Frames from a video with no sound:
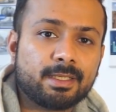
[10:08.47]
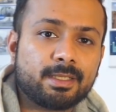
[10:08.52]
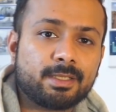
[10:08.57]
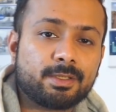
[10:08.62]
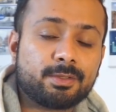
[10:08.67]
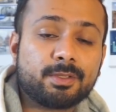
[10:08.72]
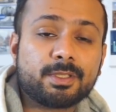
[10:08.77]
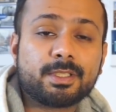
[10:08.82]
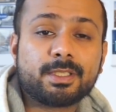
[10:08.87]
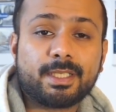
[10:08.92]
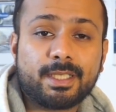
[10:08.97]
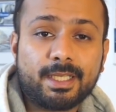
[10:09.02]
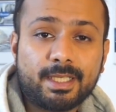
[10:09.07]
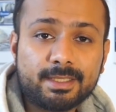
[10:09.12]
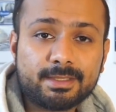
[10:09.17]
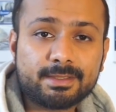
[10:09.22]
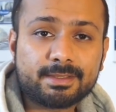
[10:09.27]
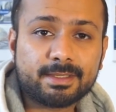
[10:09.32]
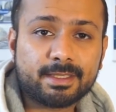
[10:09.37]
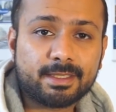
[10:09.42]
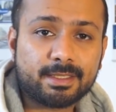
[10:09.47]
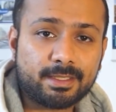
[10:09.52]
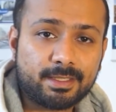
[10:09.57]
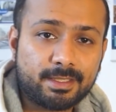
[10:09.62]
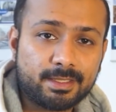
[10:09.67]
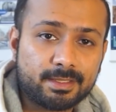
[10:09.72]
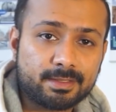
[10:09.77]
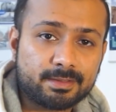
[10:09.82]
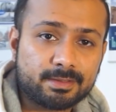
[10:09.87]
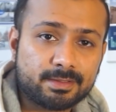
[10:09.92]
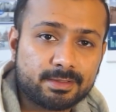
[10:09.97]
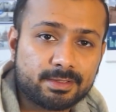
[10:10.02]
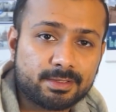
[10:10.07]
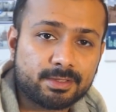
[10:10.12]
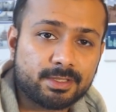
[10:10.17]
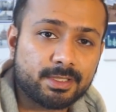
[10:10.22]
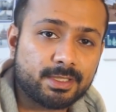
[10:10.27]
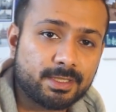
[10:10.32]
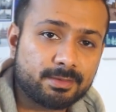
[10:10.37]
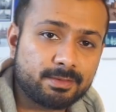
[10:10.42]
200 days in a year, so
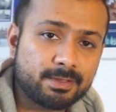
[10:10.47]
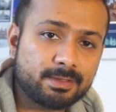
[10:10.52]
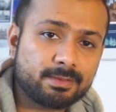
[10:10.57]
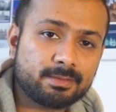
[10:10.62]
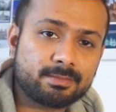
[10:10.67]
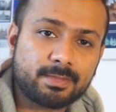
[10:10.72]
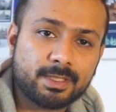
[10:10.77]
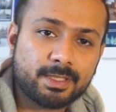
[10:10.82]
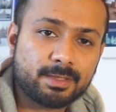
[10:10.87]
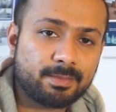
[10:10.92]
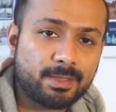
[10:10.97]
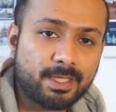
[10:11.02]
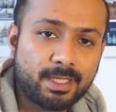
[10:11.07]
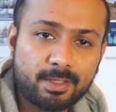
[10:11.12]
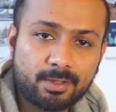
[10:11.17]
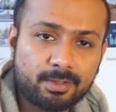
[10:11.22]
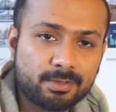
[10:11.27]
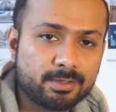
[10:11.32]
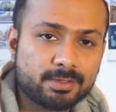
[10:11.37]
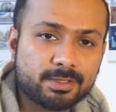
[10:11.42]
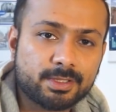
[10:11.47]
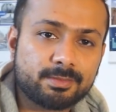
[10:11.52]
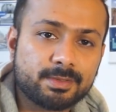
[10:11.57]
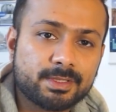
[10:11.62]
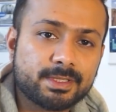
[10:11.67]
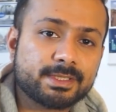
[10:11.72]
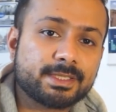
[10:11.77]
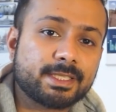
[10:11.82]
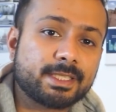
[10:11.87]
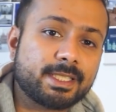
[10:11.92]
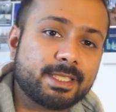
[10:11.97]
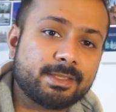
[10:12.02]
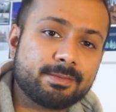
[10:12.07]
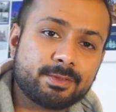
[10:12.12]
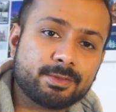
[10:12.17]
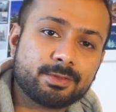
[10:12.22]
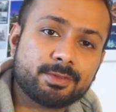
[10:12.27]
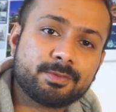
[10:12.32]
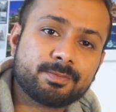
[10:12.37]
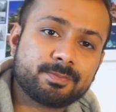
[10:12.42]
they will multiply all those kilometers and give
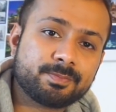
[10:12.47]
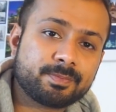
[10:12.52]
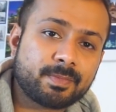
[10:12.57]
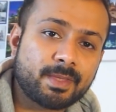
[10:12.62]
you